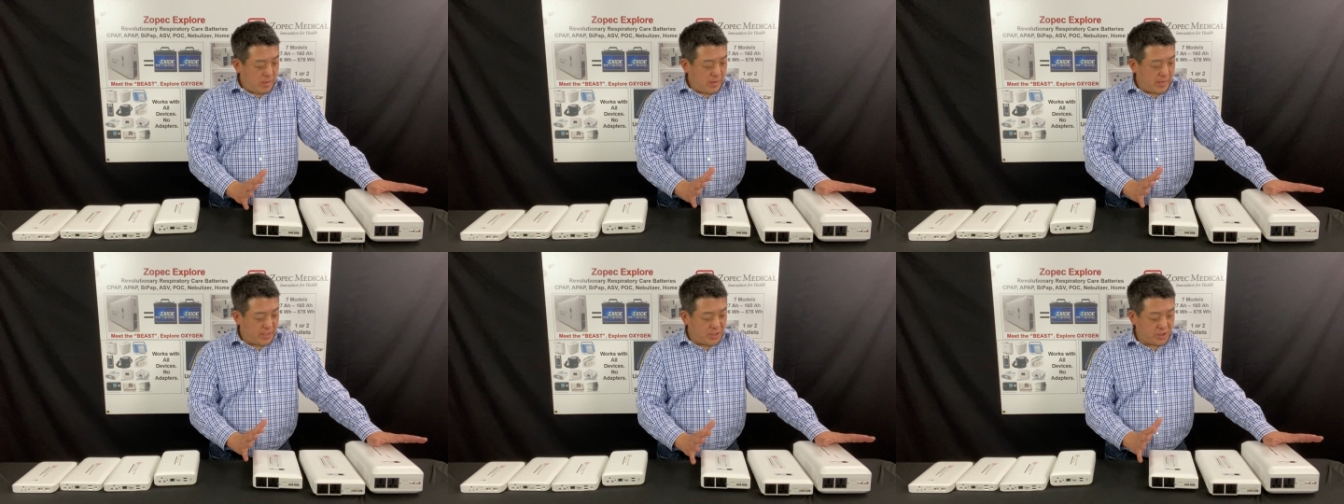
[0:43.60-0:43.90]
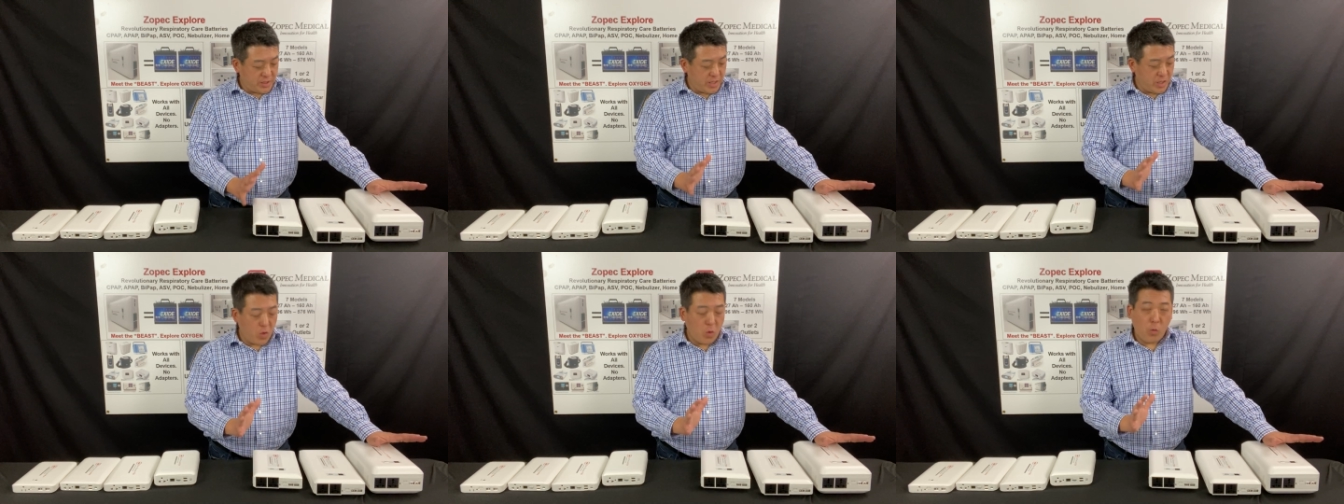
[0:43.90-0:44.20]
They
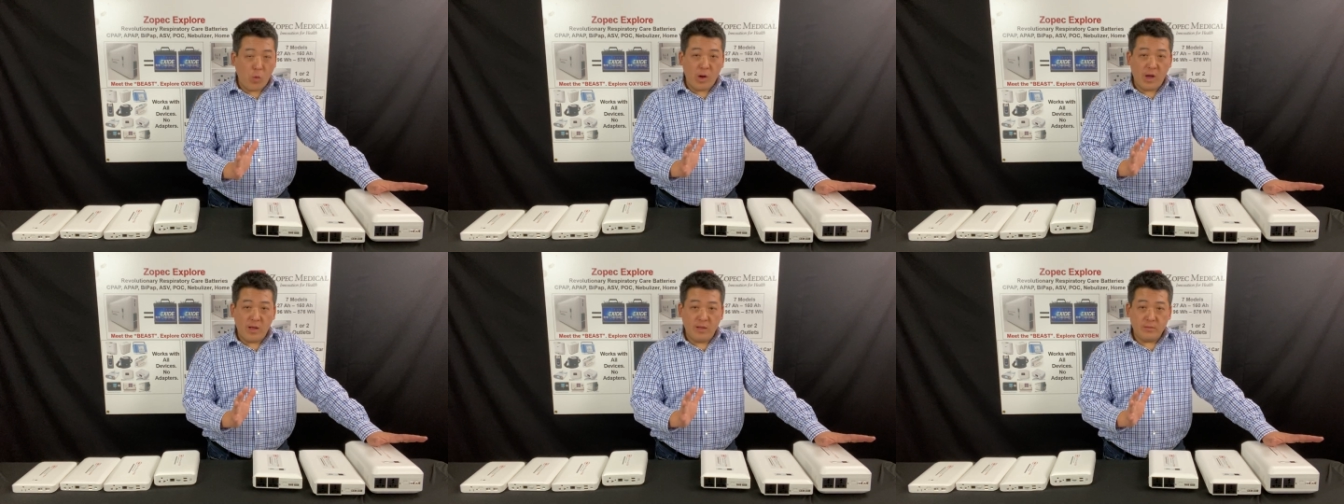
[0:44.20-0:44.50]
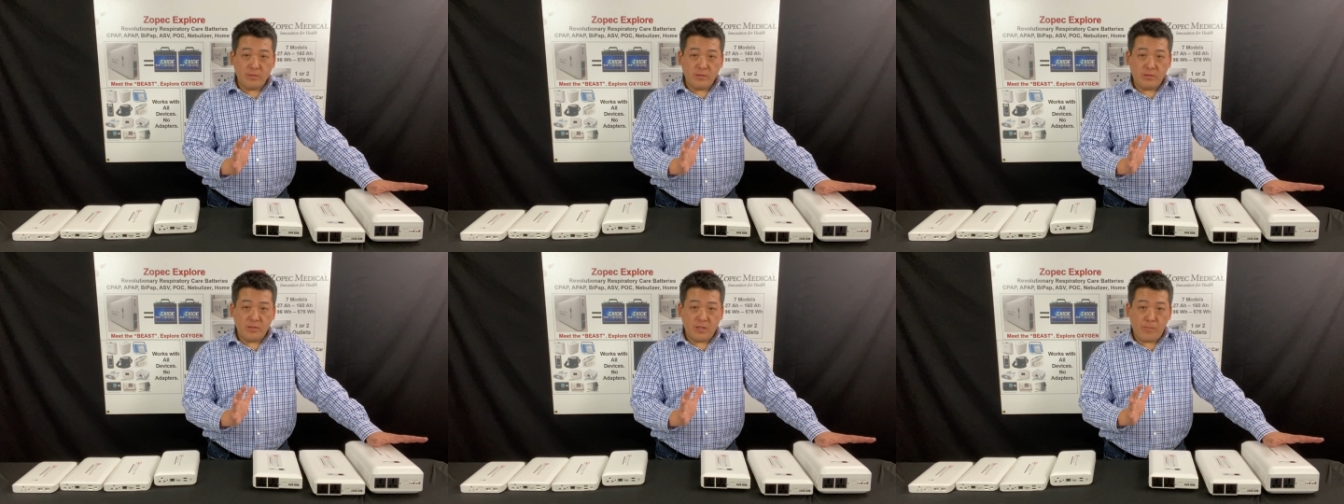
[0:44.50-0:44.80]
still
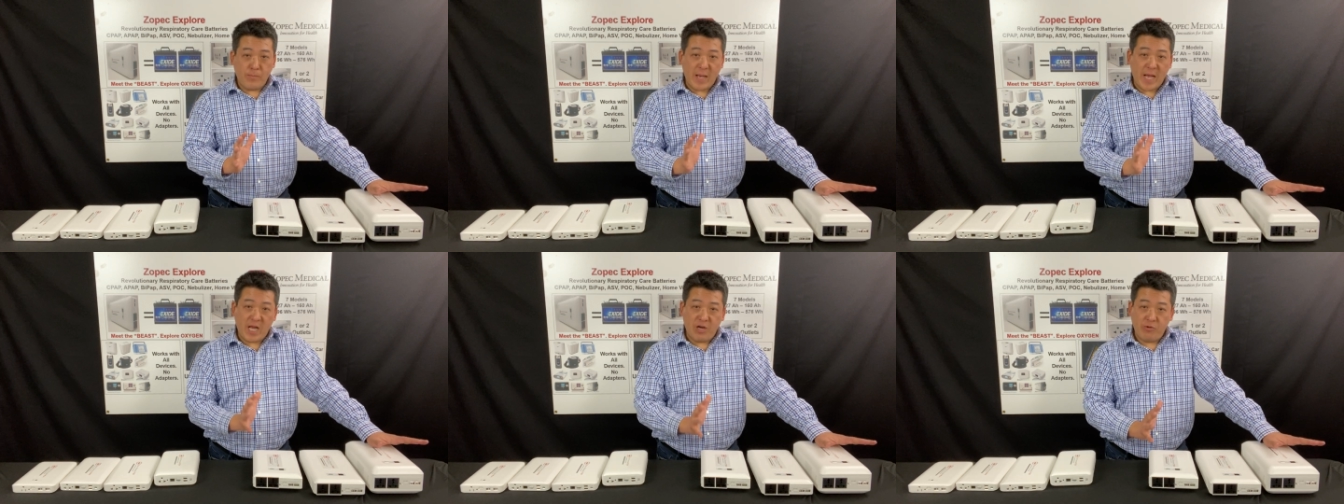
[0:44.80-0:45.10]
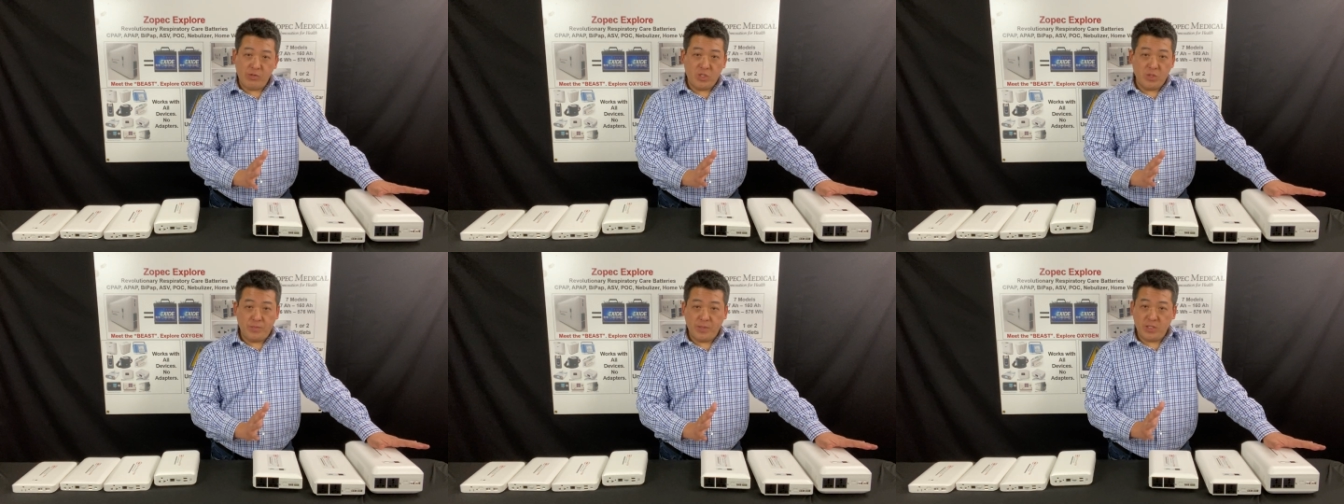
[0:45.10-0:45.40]
want the
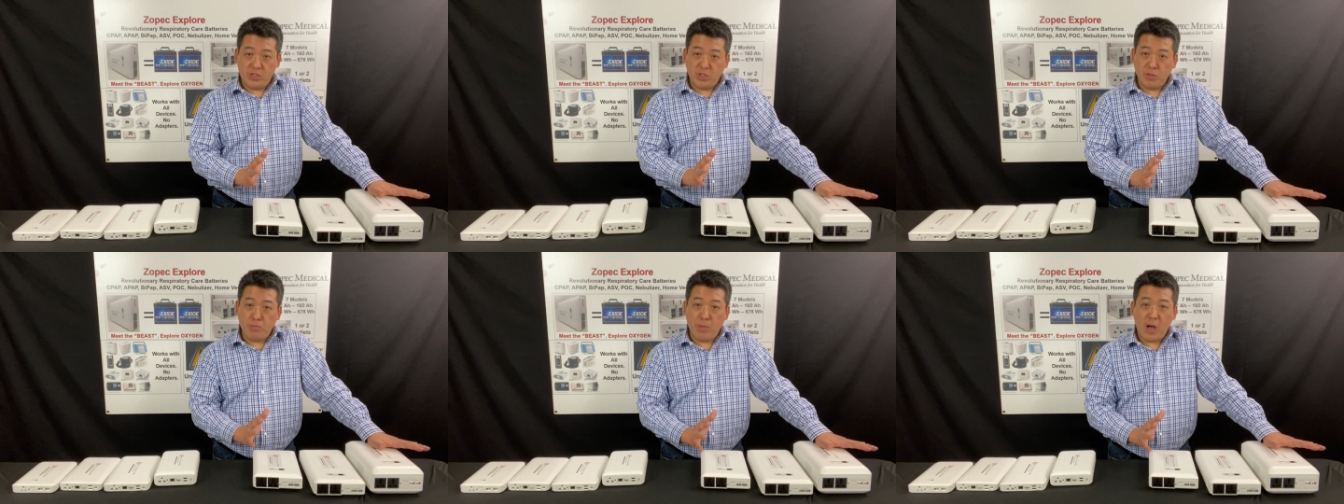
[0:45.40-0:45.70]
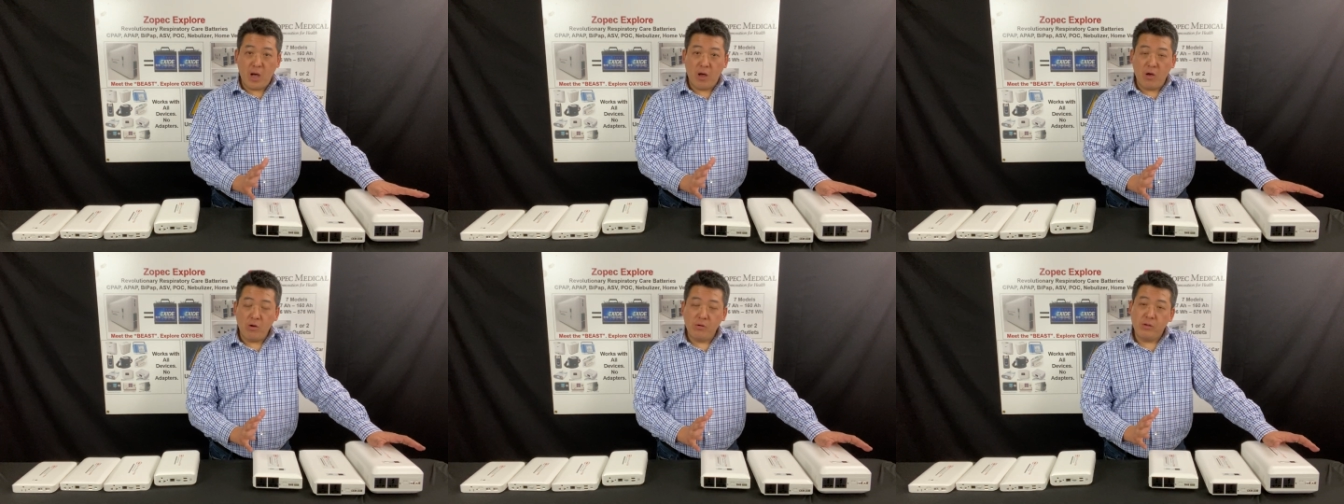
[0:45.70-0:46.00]
battery to be
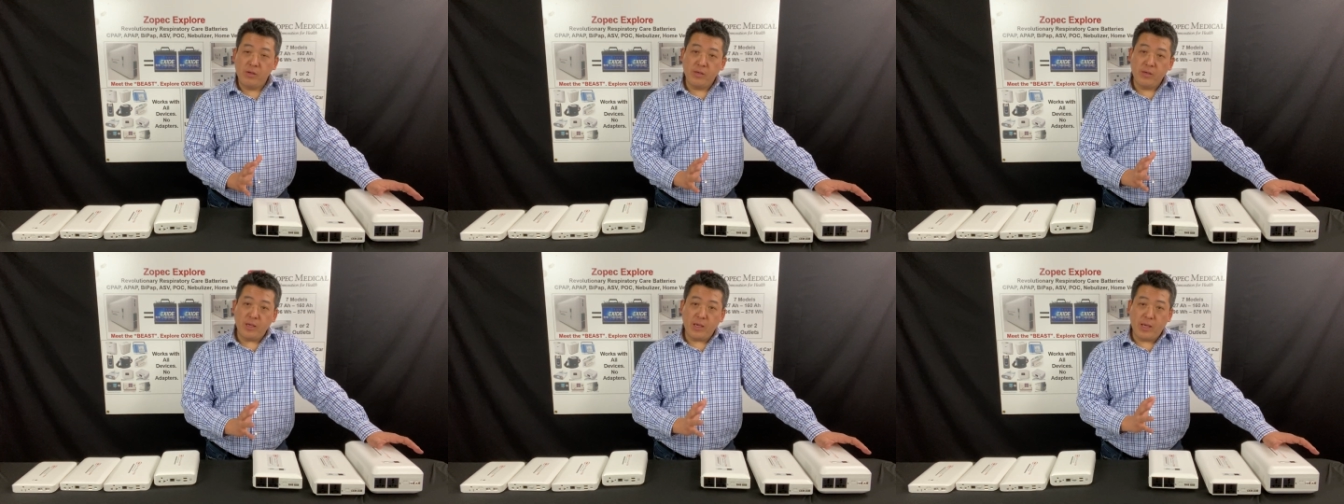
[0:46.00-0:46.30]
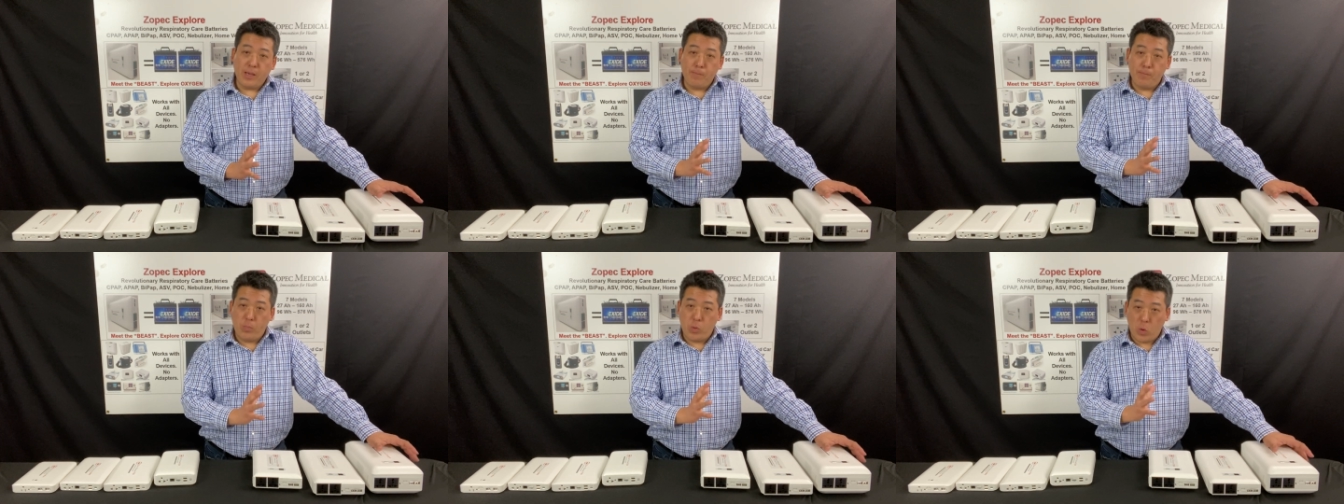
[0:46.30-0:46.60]
small
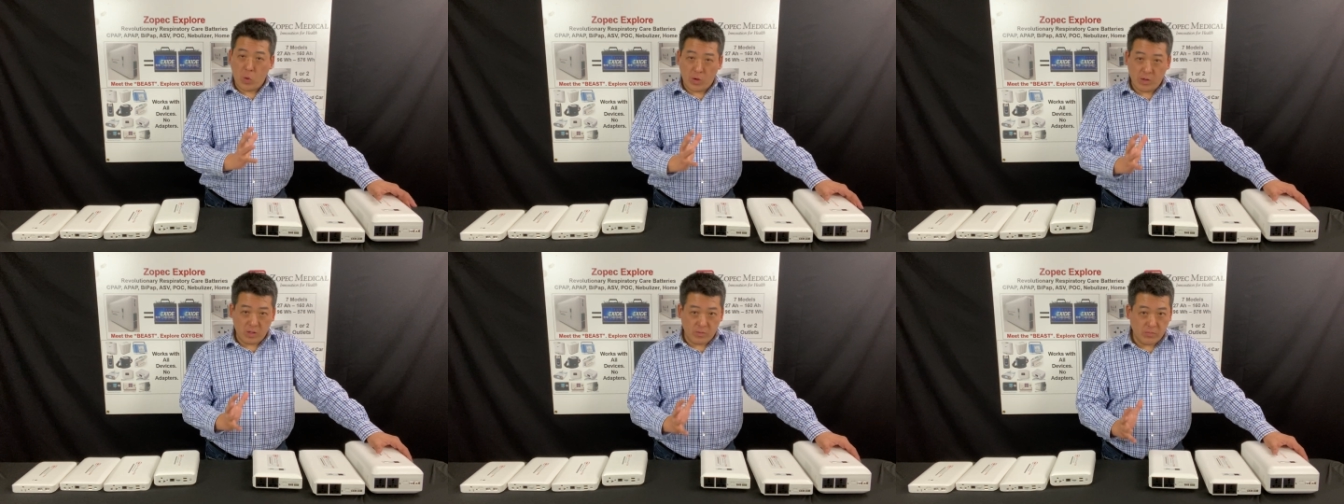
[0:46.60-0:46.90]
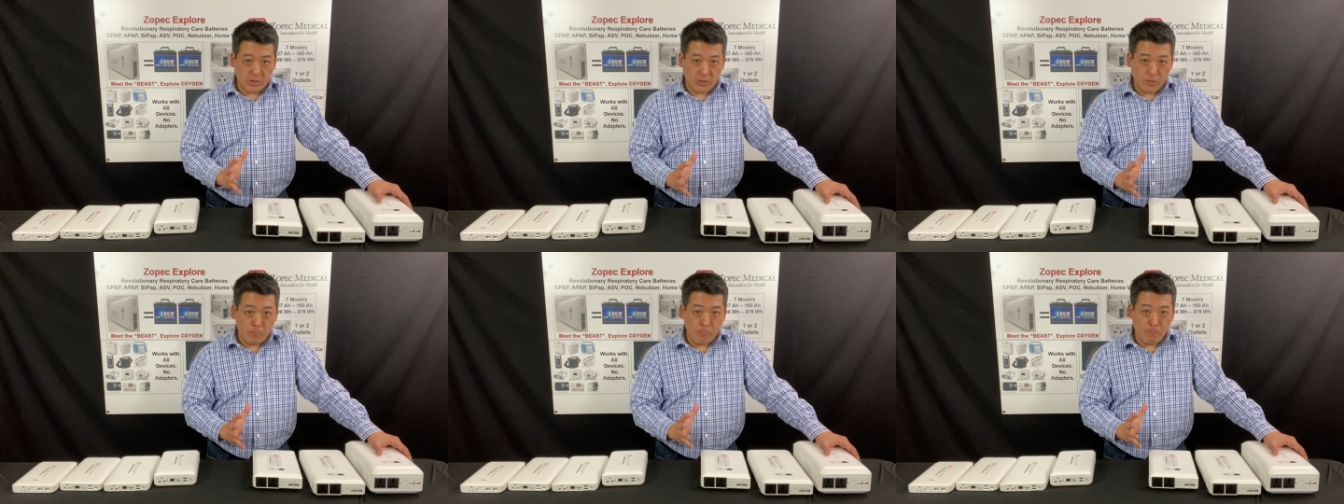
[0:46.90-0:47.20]
and
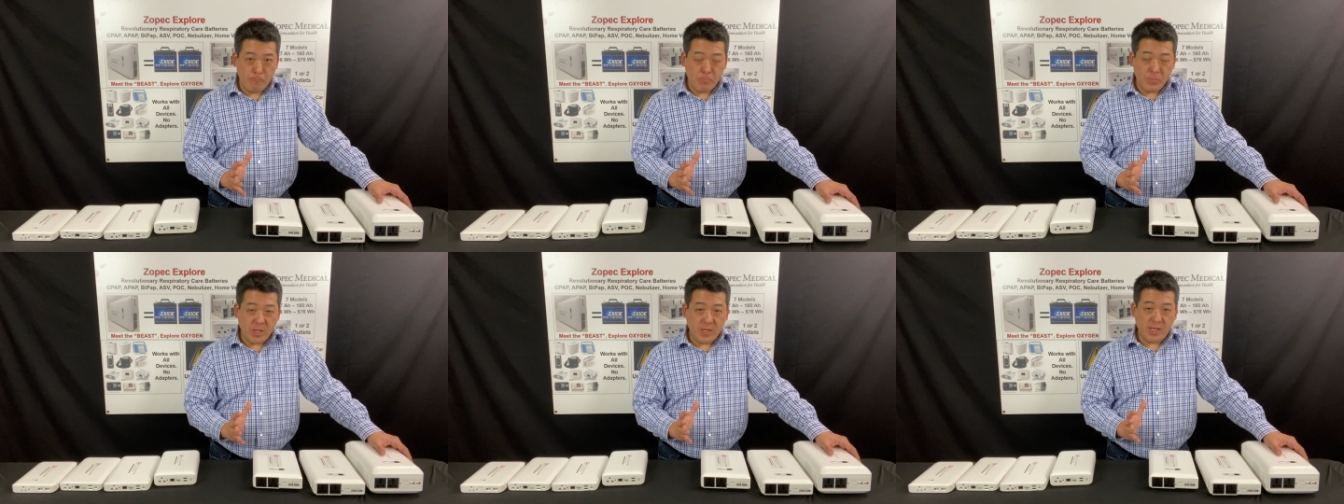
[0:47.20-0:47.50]
portable